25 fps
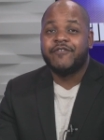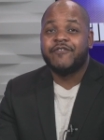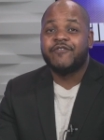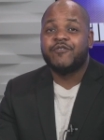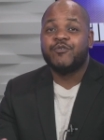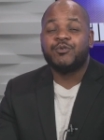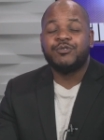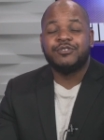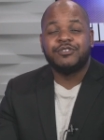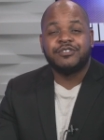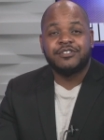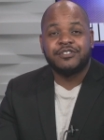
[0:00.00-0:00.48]

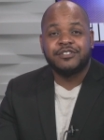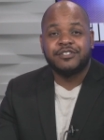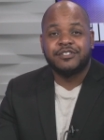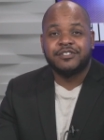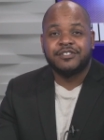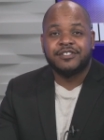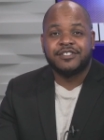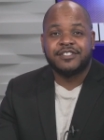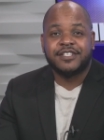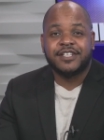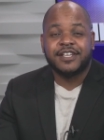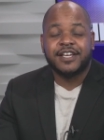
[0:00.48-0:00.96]

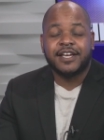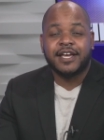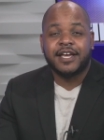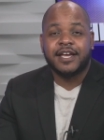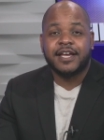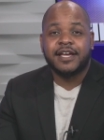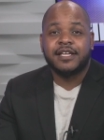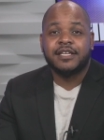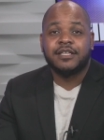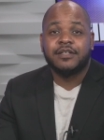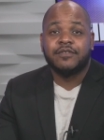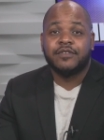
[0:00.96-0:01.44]
forces the
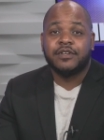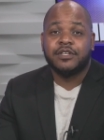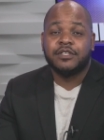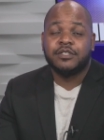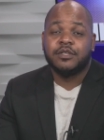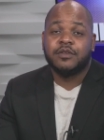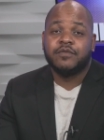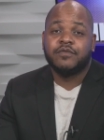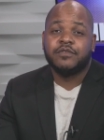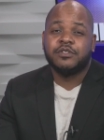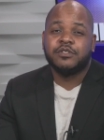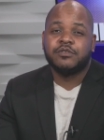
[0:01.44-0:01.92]
hand of
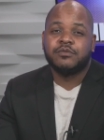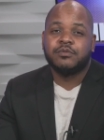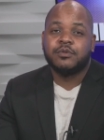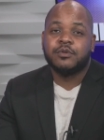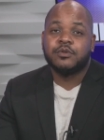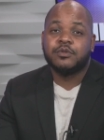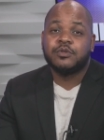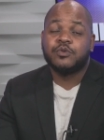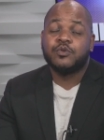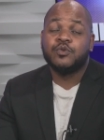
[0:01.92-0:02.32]
individuals